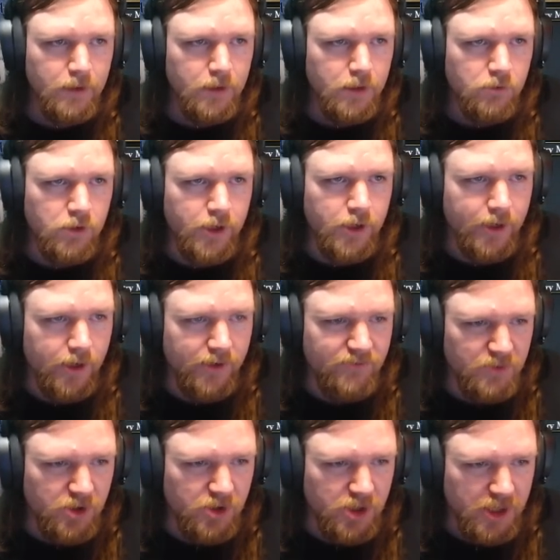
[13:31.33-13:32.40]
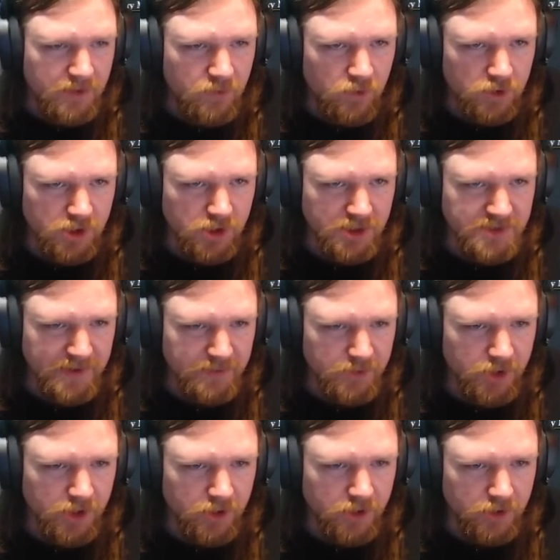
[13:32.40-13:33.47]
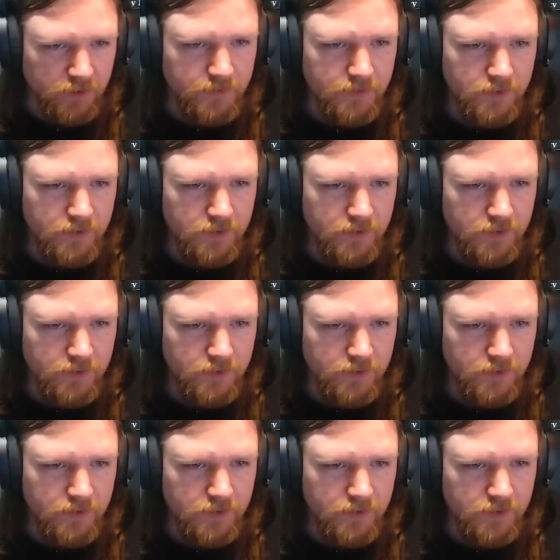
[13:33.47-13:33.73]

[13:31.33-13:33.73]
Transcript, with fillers: Right, I have money. What shall I spend money on?